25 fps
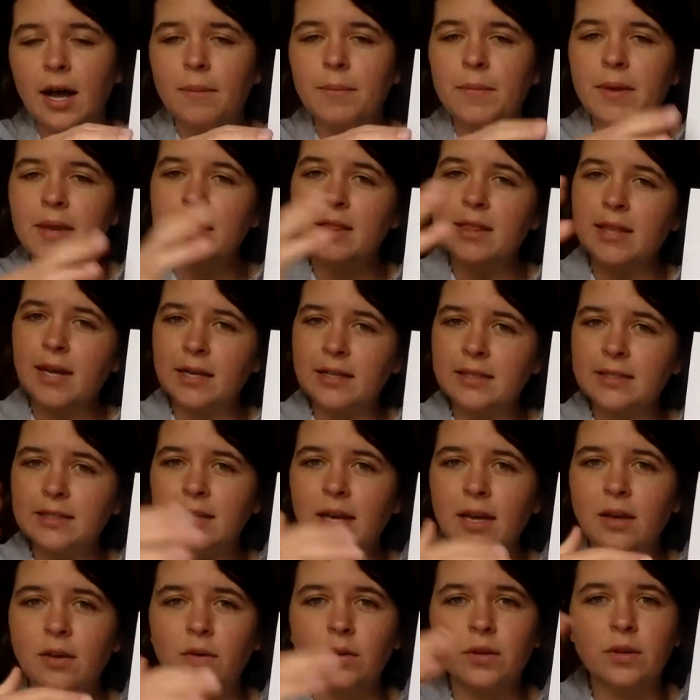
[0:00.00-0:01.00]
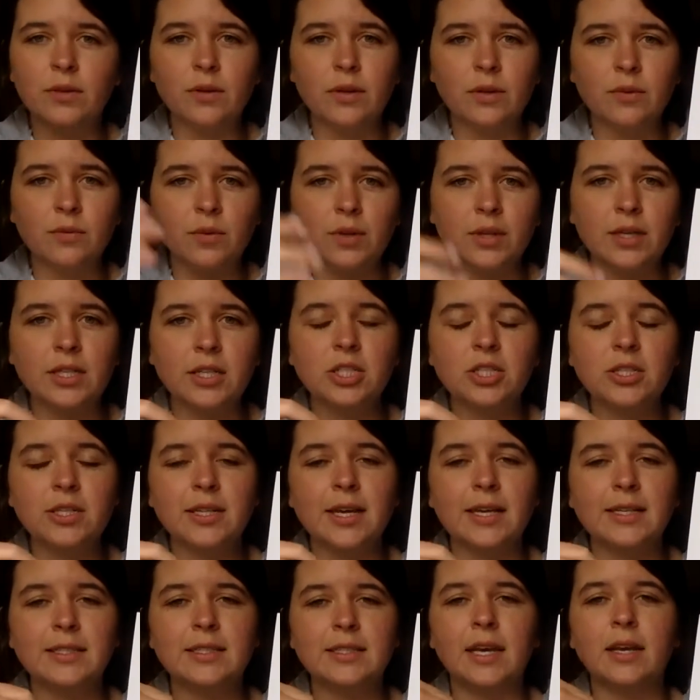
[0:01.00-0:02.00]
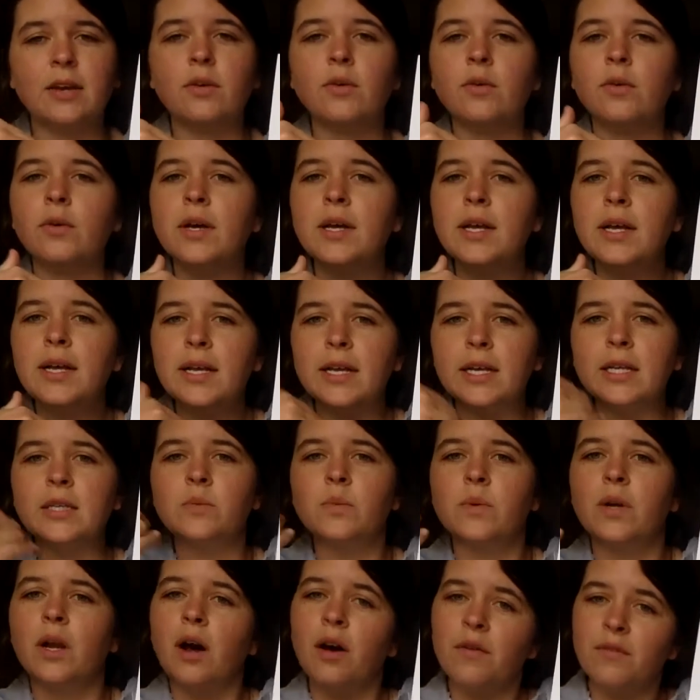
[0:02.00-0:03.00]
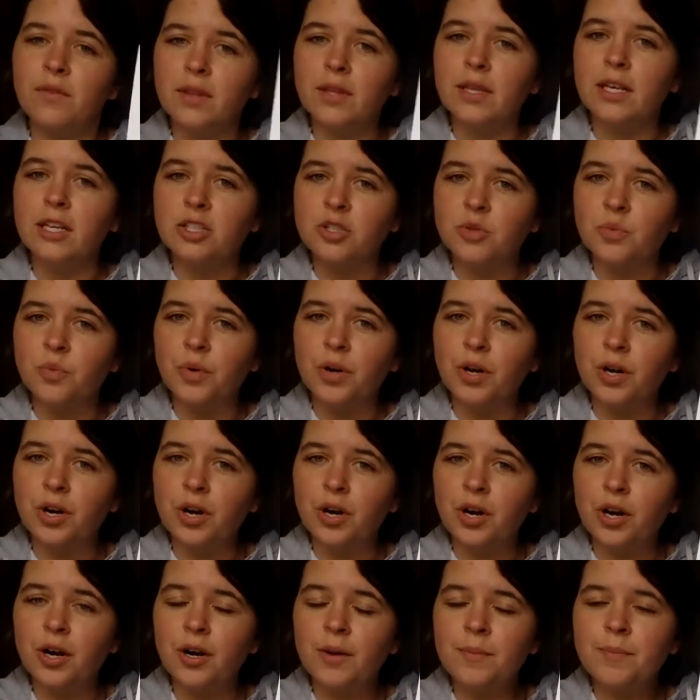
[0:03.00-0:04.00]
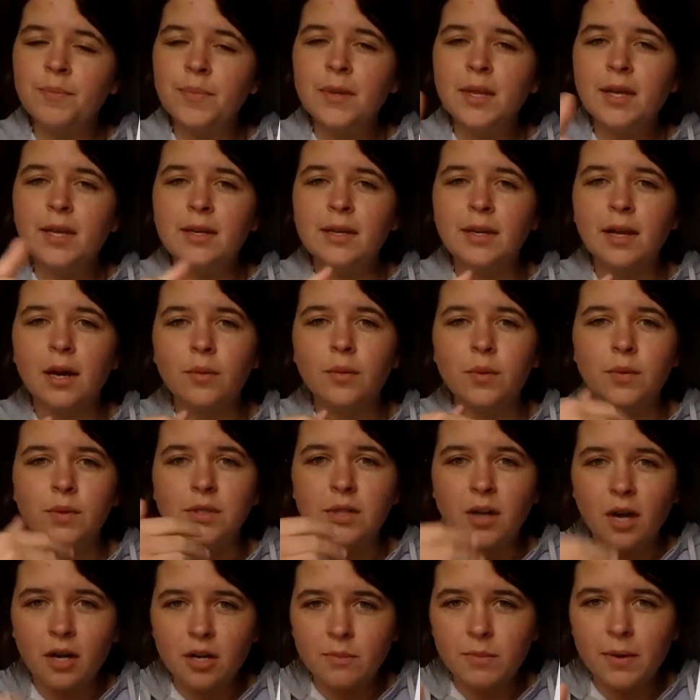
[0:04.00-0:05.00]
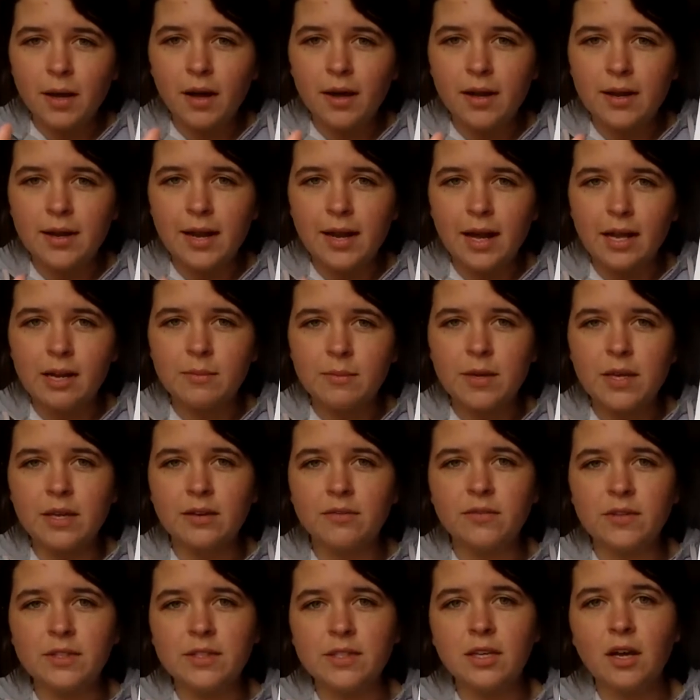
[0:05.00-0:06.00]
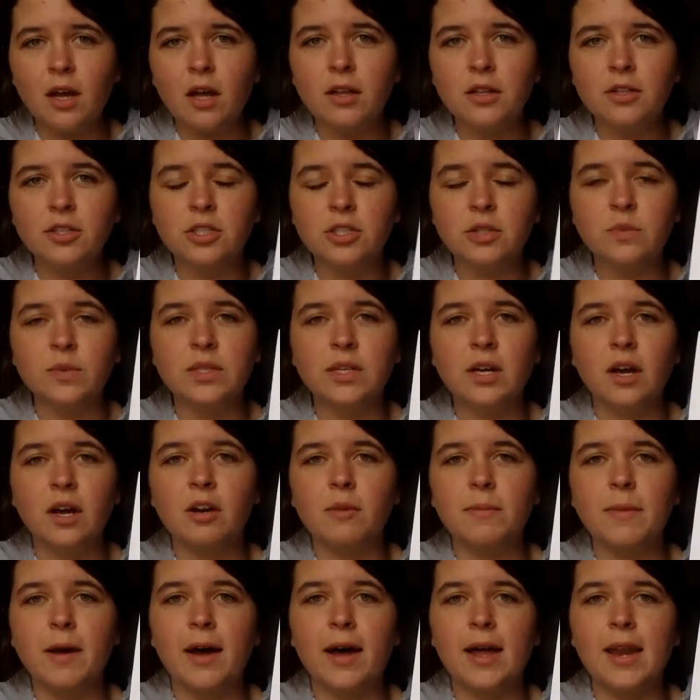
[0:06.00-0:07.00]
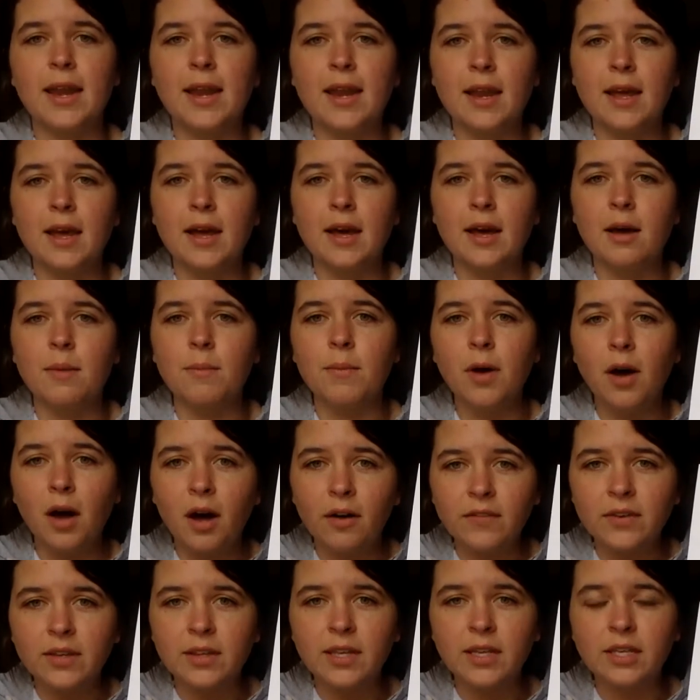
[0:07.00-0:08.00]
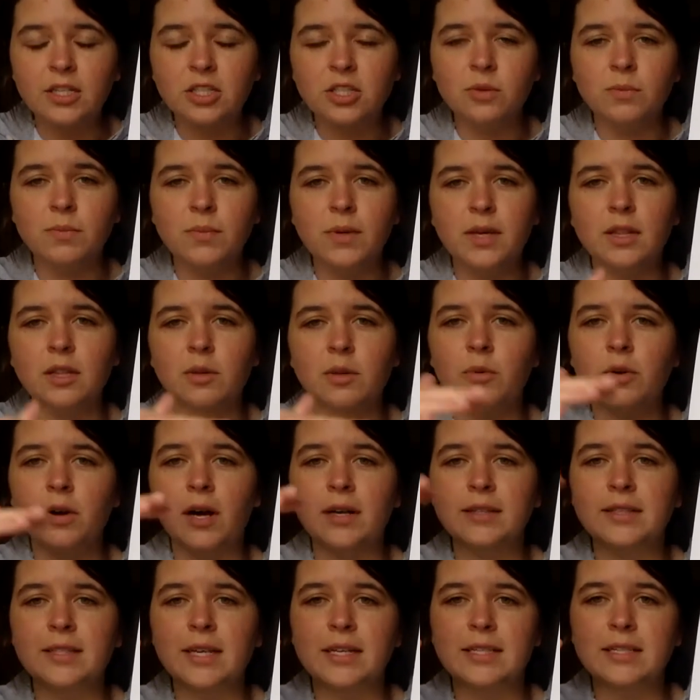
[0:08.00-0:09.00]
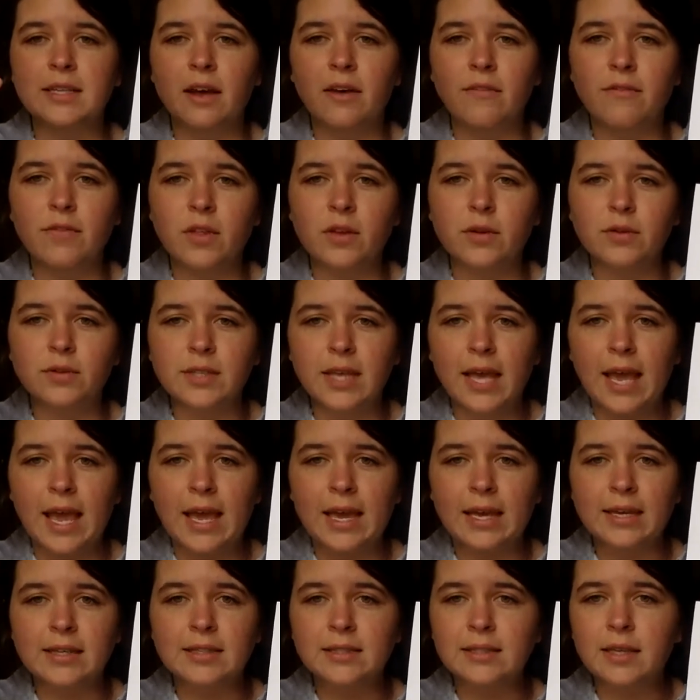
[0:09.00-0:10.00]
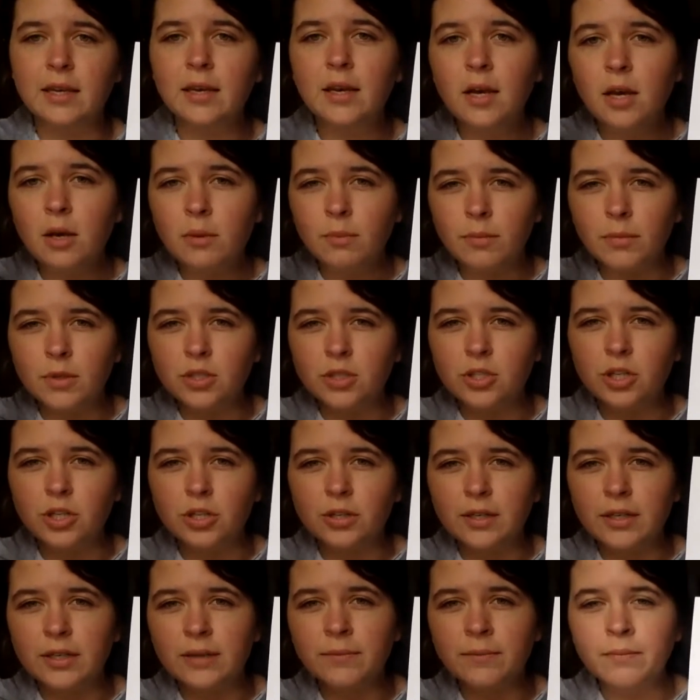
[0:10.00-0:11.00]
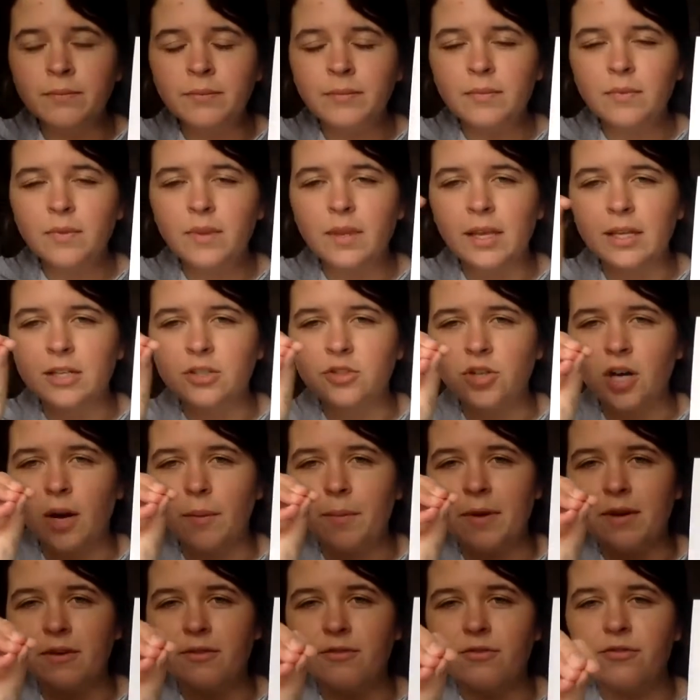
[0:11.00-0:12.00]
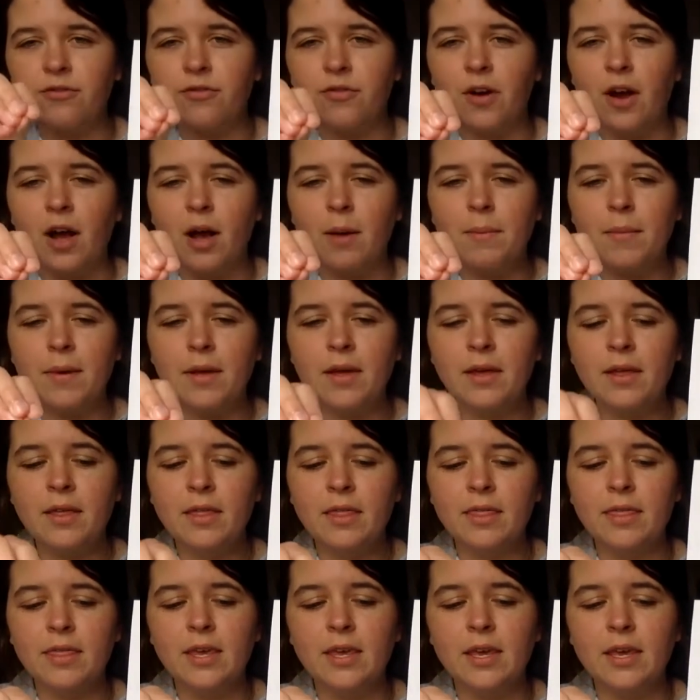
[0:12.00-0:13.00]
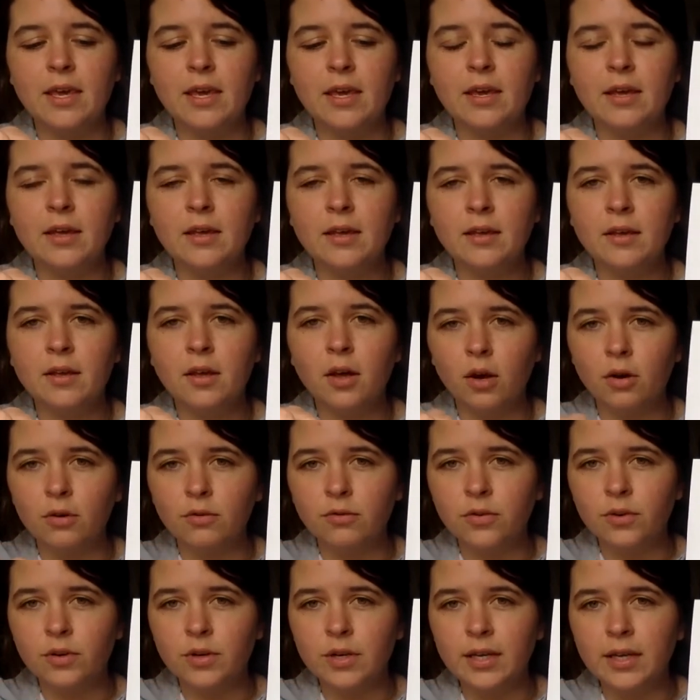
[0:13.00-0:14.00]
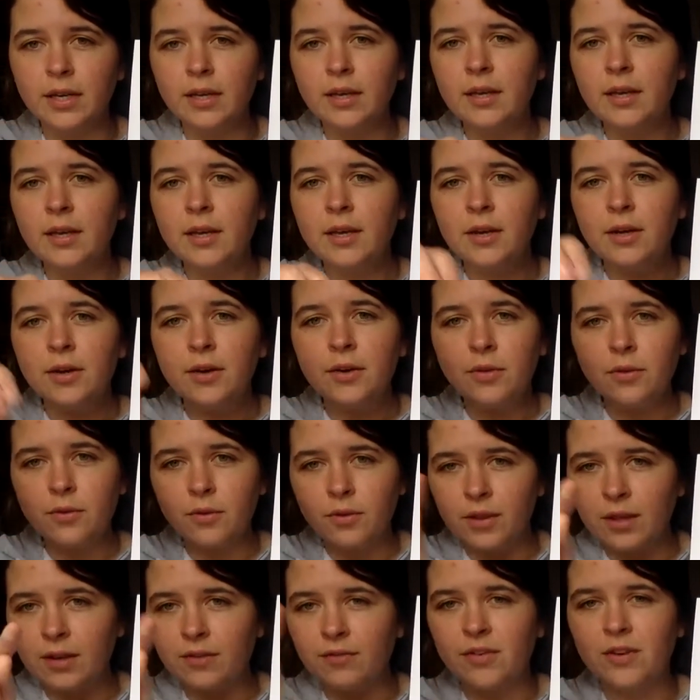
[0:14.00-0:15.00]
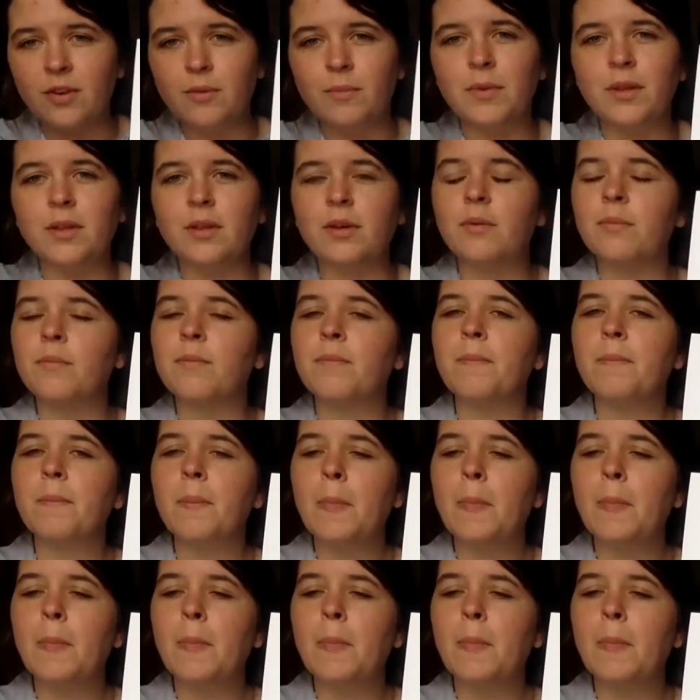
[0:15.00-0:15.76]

in that cycle, in relation to that cycle, is when ovulation would occur. Now, when we talked about anatomy and physiology, we talked about ovulation being the process of those eggs maturing and dropping from the ovary through the infundibulum,